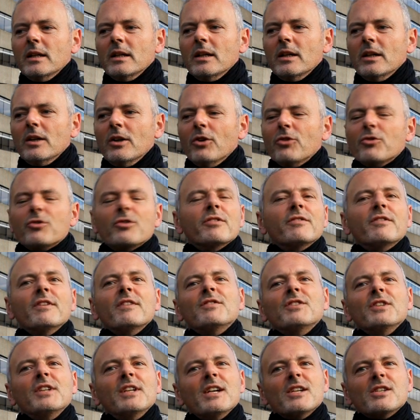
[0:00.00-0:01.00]

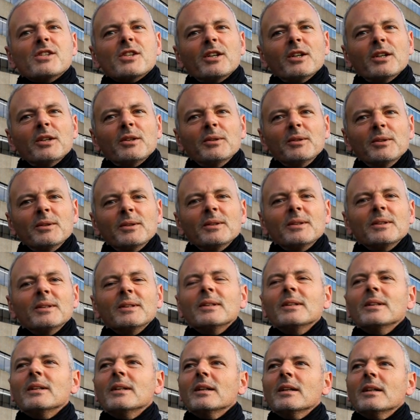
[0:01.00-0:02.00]
150 years ago,
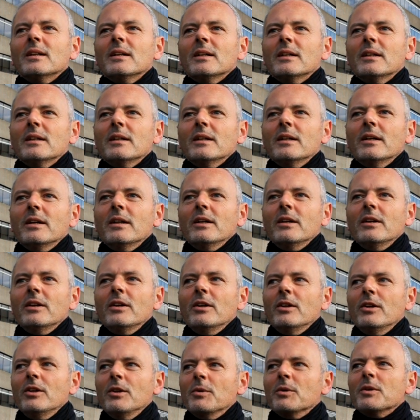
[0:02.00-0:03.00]

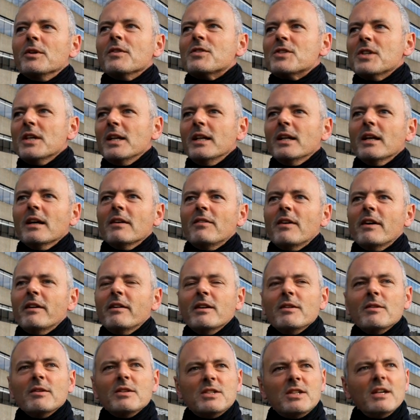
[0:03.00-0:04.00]
you would have seen a
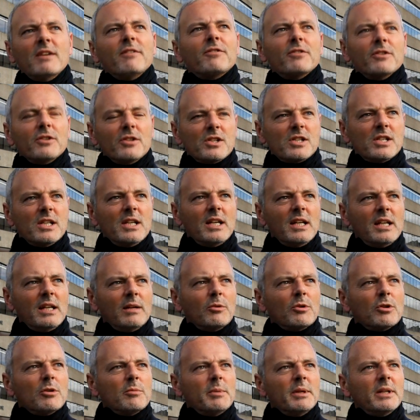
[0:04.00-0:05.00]
very different scene. It
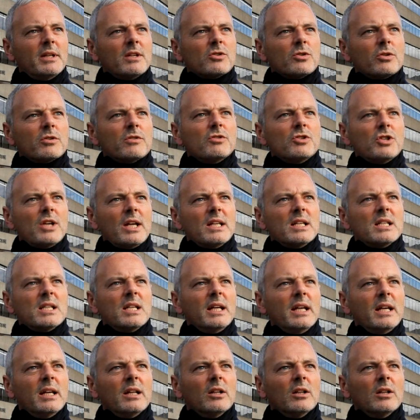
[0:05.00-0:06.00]
would have been a sort of
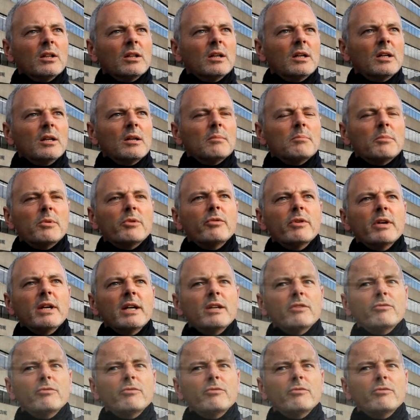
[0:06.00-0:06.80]
genteel marine